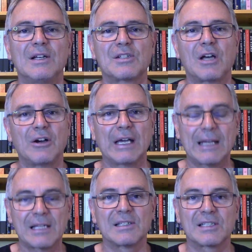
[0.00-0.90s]
So
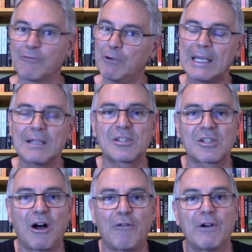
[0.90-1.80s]
in essence, if we can
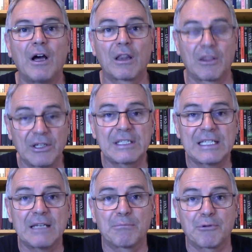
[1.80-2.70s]
solve
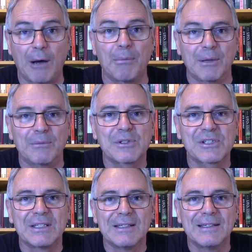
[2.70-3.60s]
13 problems